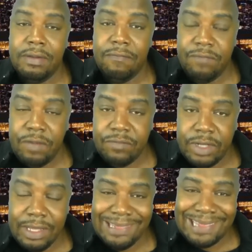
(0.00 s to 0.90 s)

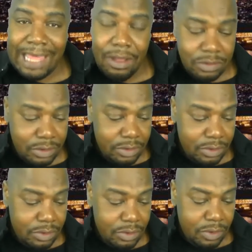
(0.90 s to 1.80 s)

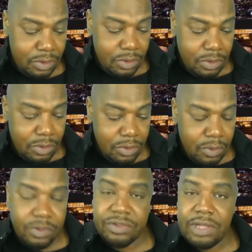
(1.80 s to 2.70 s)
$15,000,
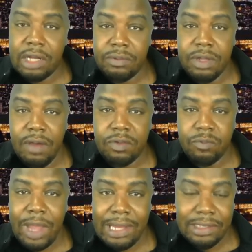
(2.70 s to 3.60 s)
or the salary of a
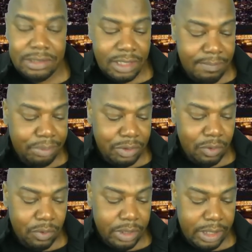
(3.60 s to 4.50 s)
Rally's
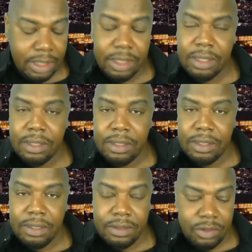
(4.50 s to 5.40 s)
employee.
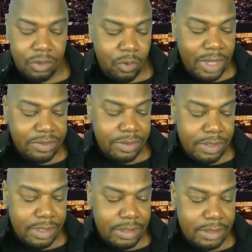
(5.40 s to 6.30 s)
The
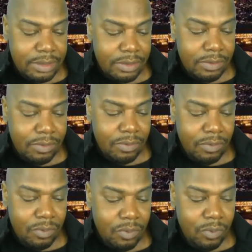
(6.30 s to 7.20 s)
question is,
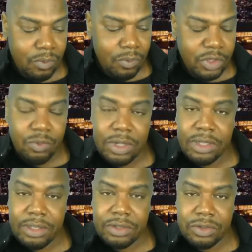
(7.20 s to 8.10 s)
which
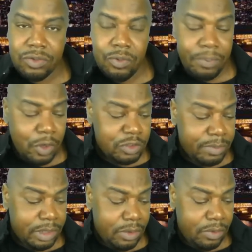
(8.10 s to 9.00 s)
one of these two, Post
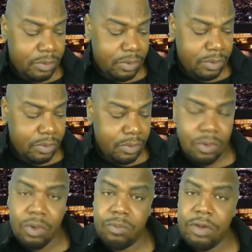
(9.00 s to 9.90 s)
Malone
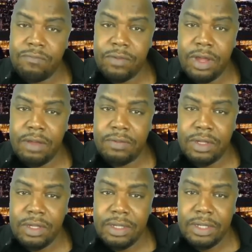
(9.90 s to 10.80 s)
or Riff Raff,
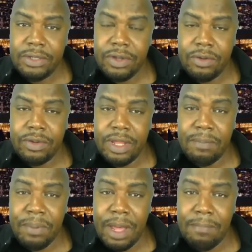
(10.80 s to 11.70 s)
is hurting
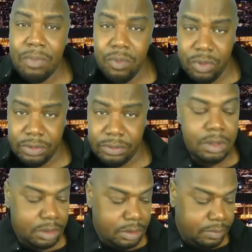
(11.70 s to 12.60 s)
hip hop more?
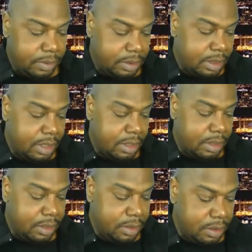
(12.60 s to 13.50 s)
Let's see what we
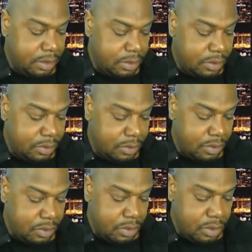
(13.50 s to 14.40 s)
got
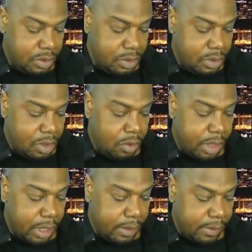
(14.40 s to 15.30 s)
here.
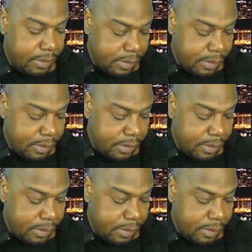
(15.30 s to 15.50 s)
Okay,